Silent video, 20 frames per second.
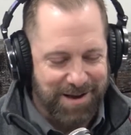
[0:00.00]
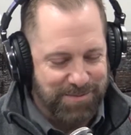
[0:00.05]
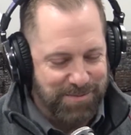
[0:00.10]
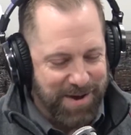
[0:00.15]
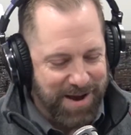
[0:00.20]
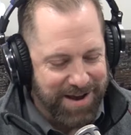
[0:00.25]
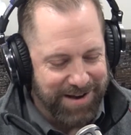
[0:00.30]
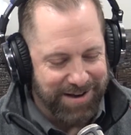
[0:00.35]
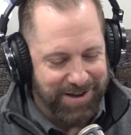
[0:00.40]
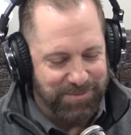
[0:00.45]
I
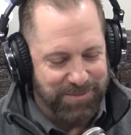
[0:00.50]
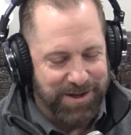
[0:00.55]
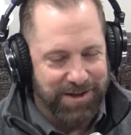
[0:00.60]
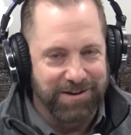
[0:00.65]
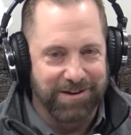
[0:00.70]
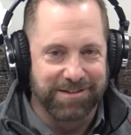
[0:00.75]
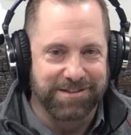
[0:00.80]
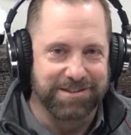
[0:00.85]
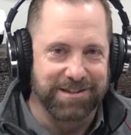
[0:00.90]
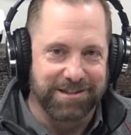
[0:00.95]
bang it
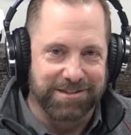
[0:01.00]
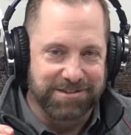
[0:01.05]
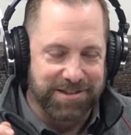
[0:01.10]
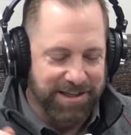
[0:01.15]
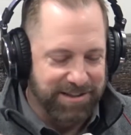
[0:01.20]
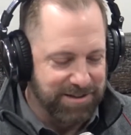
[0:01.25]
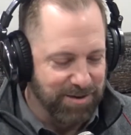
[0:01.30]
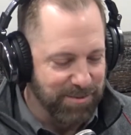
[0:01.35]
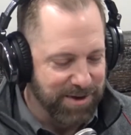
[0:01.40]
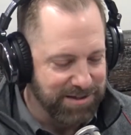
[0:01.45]
because that
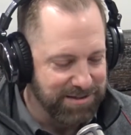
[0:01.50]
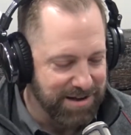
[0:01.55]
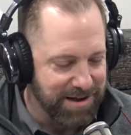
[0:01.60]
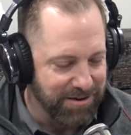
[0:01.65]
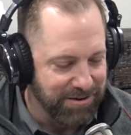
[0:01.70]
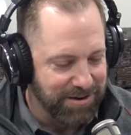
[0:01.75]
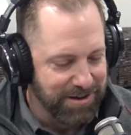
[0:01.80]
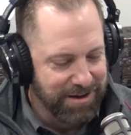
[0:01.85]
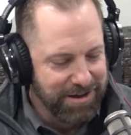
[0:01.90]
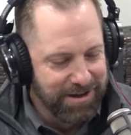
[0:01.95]
syncs up my sound.